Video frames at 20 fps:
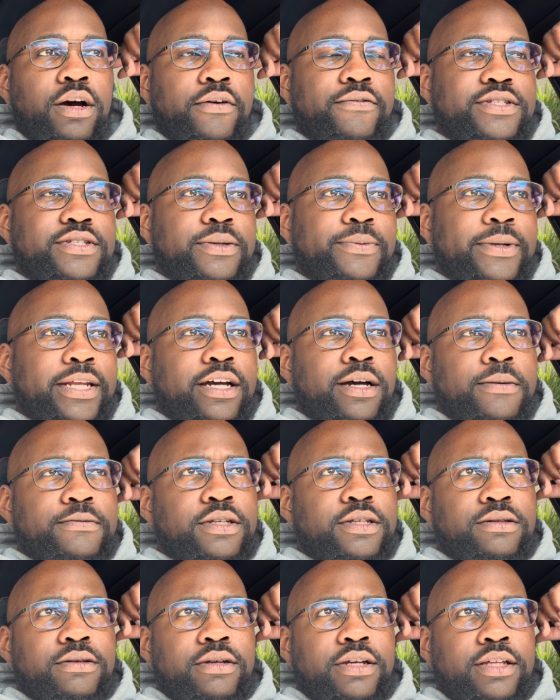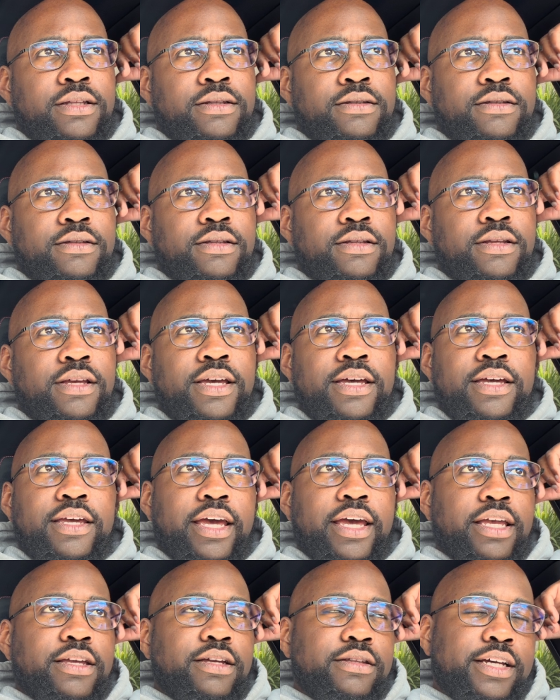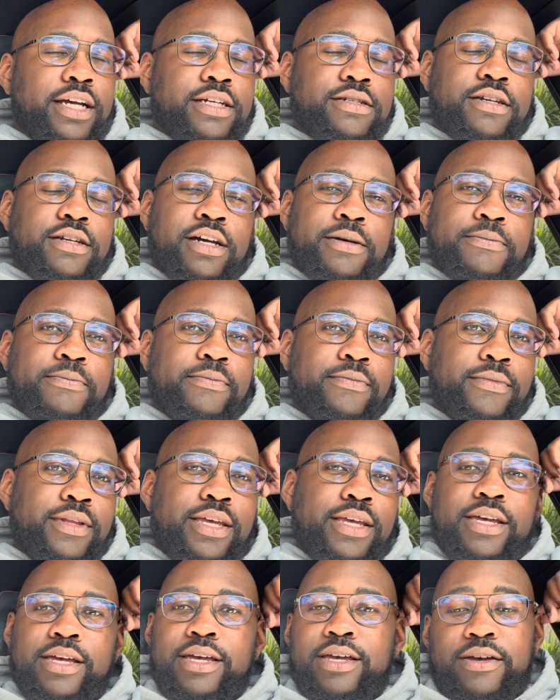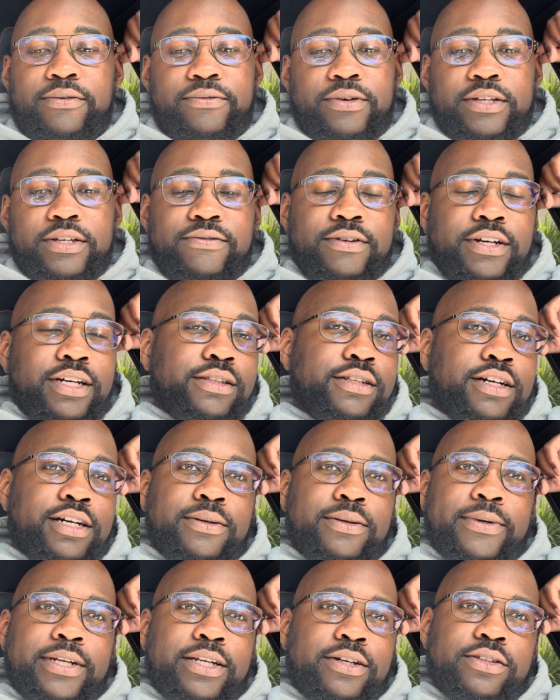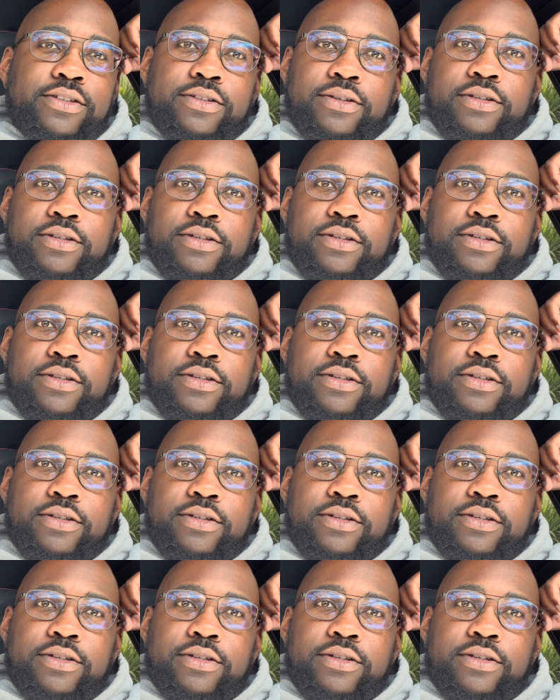Obviously when it comes to getting your dash cam, first thing I done, went on